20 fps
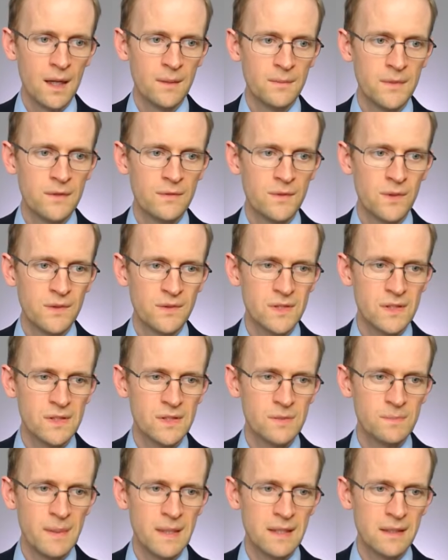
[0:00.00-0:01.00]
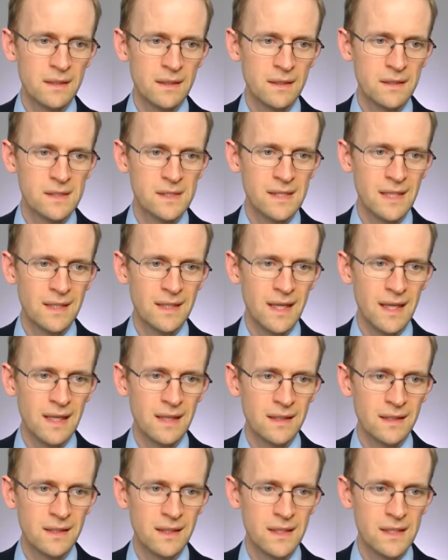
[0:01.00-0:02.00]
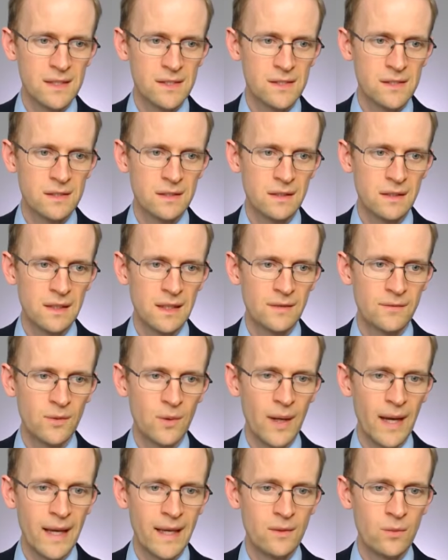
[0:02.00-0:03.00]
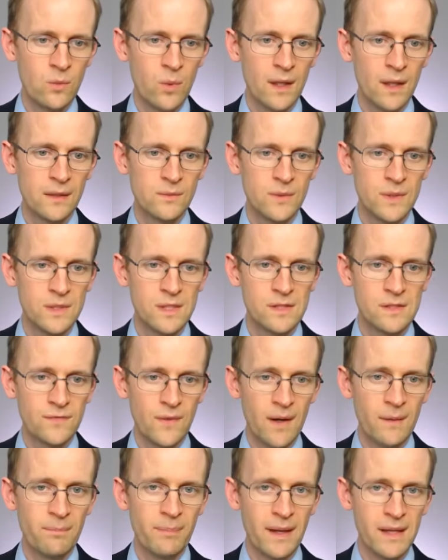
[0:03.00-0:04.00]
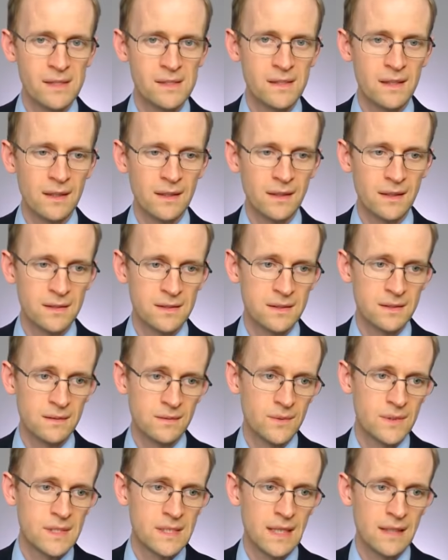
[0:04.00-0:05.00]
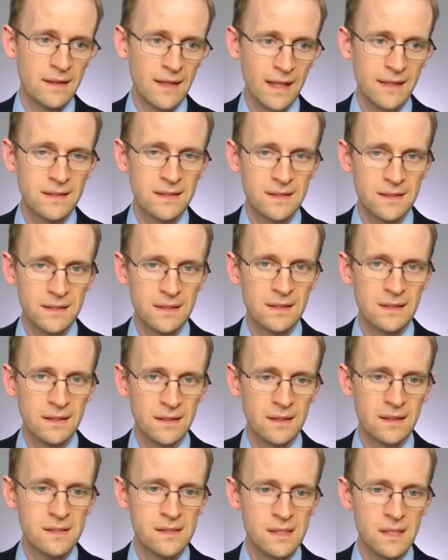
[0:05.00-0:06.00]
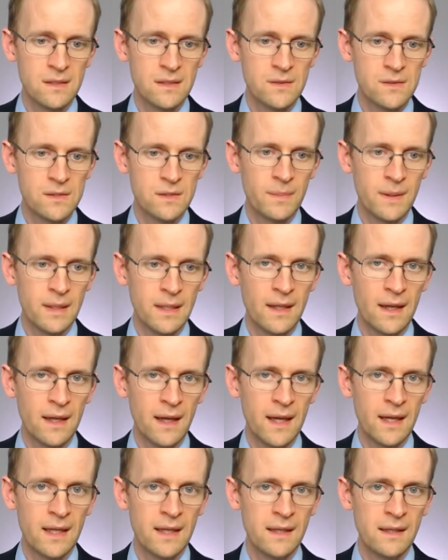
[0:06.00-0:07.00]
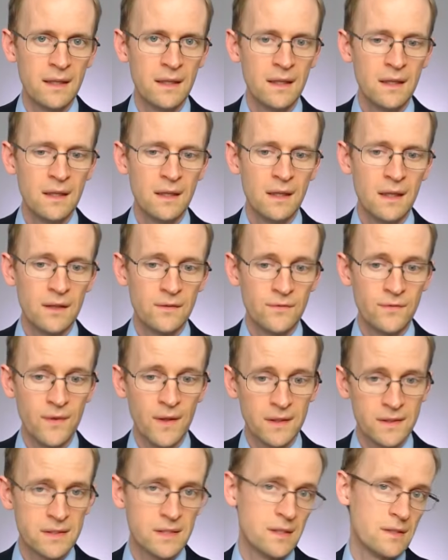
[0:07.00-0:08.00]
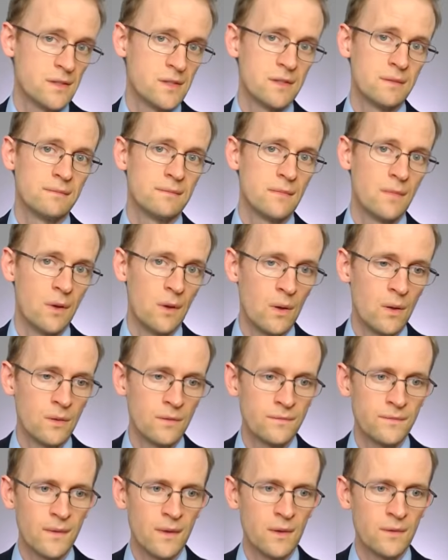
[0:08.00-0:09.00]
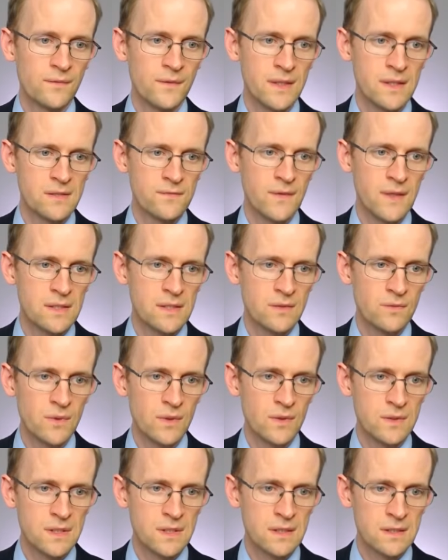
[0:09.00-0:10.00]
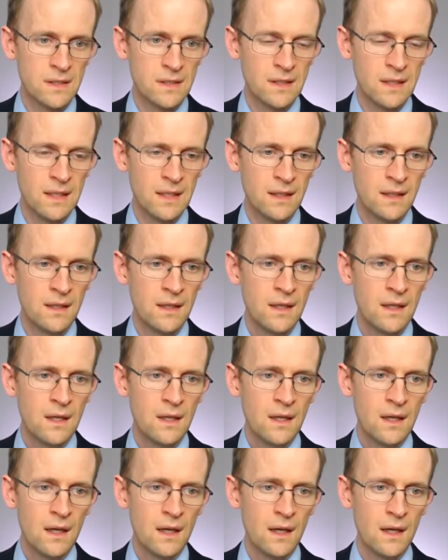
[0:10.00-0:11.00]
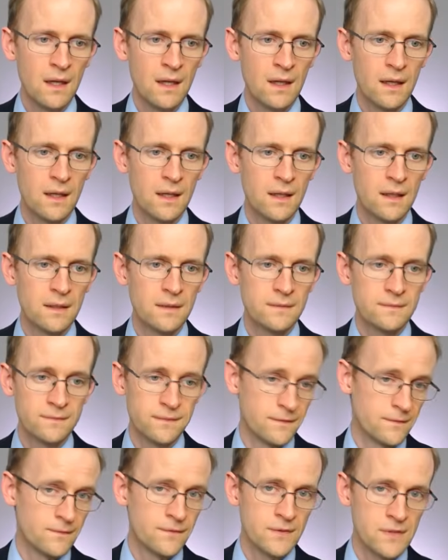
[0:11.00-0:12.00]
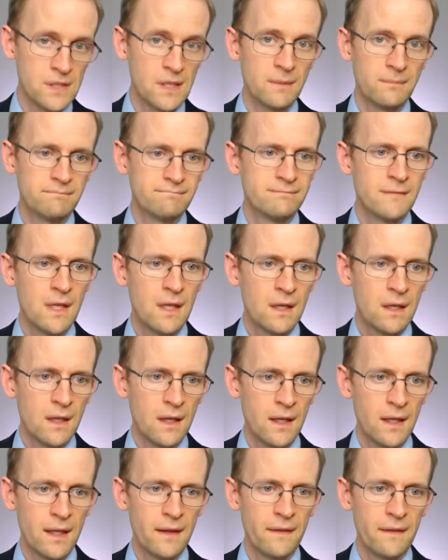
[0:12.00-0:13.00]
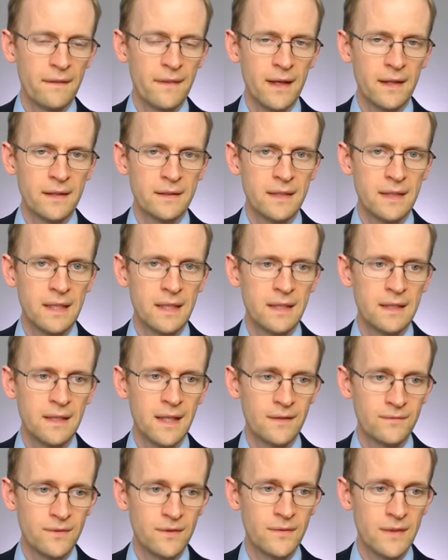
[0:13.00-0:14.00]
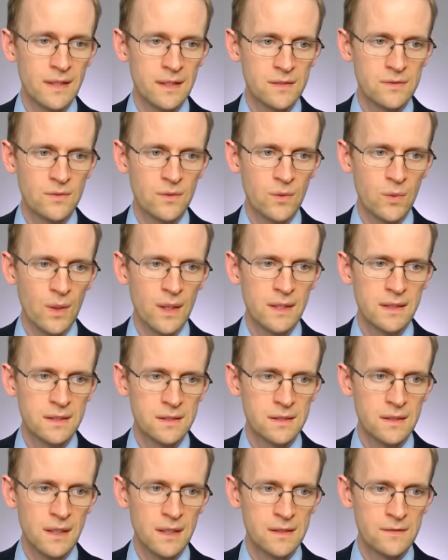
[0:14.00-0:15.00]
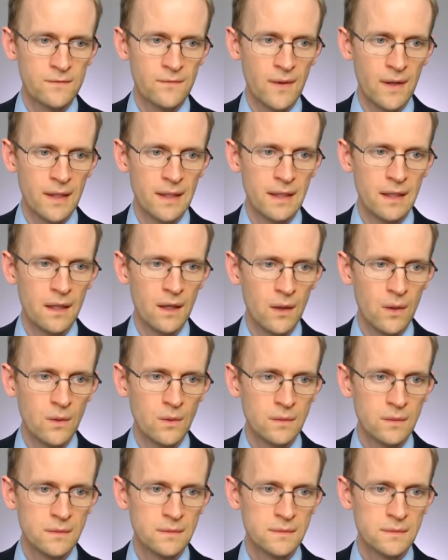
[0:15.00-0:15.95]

You've got to speak and understand English level A1, which is very basic, and I would say that continues to be a advantage of this visa route, is that for some, that the level of English required is very low.